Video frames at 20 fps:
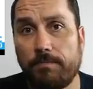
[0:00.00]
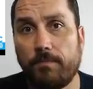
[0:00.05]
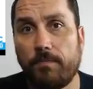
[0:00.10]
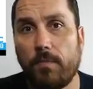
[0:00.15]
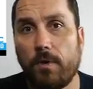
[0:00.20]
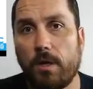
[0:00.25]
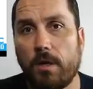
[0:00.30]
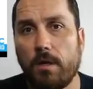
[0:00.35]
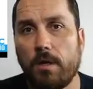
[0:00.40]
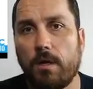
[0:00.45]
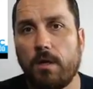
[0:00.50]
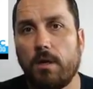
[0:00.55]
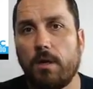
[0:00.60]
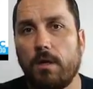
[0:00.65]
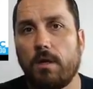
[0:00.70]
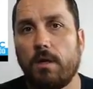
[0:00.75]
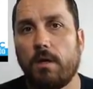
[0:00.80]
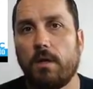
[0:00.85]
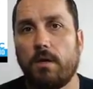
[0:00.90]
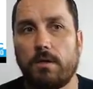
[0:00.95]
It's different from the
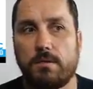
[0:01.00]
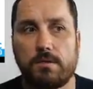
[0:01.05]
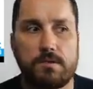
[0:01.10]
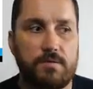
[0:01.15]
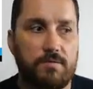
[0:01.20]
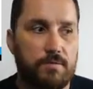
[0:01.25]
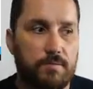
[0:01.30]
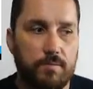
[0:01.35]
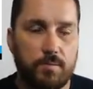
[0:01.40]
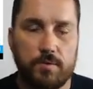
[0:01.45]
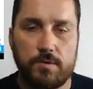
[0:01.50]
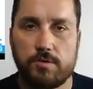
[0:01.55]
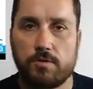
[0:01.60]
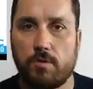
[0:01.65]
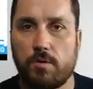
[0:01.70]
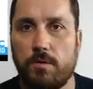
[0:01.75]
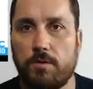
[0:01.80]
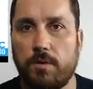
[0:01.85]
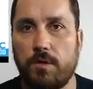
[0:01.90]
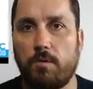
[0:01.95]
story I'm going to watch in the
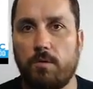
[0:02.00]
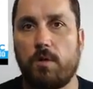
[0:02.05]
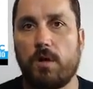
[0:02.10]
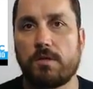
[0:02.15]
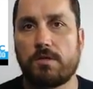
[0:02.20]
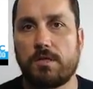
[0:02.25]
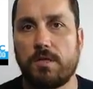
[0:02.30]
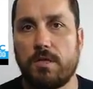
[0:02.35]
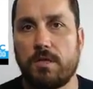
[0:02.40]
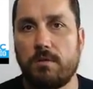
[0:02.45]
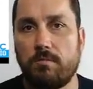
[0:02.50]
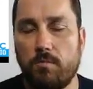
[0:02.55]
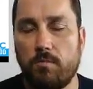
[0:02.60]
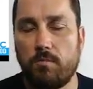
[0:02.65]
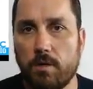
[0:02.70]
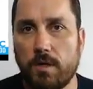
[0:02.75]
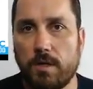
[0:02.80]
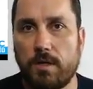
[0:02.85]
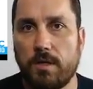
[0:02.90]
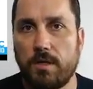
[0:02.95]
morning. And that's the same
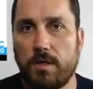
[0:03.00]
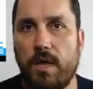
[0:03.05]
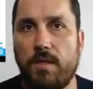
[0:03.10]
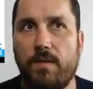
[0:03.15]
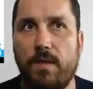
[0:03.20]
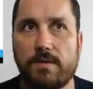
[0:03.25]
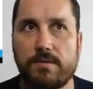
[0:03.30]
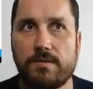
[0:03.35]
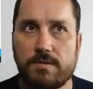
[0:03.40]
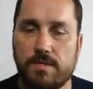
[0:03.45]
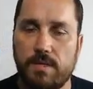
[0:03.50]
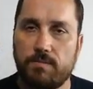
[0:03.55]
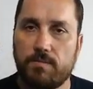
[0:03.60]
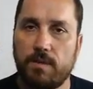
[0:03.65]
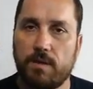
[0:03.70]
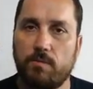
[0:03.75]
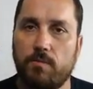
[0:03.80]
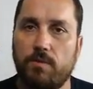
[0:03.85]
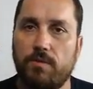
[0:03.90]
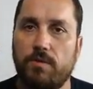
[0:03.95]
thing with your
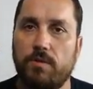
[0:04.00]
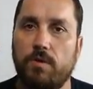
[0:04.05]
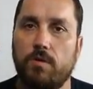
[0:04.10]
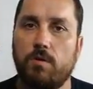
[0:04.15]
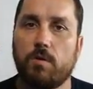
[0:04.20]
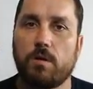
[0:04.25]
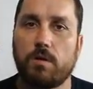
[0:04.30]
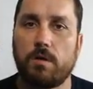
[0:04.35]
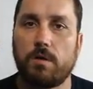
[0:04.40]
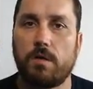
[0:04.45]
customers.